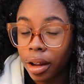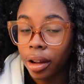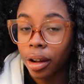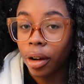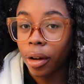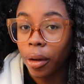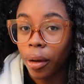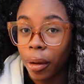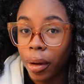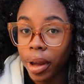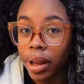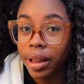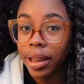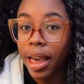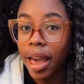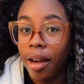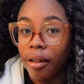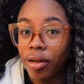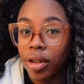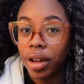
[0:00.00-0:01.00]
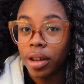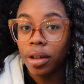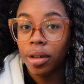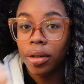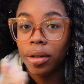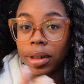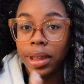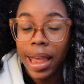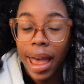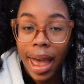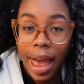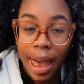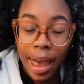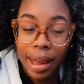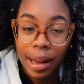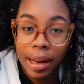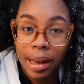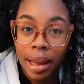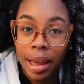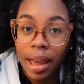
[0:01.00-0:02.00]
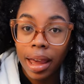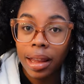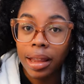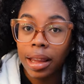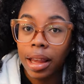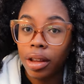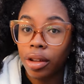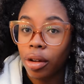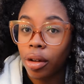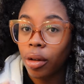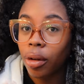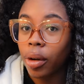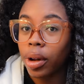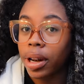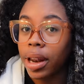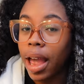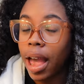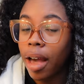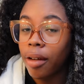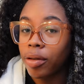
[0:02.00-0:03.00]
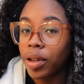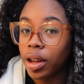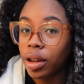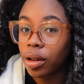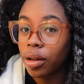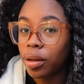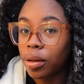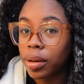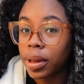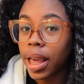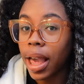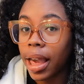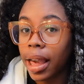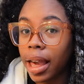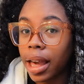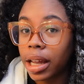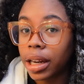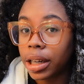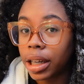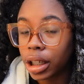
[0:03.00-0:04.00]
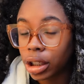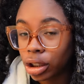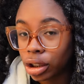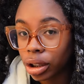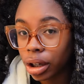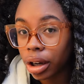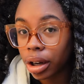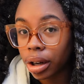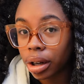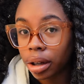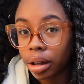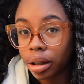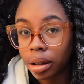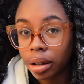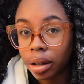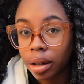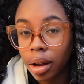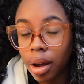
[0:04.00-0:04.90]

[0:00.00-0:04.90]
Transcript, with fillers: You're going to have to use that, and then you're going to have to use a conditioner,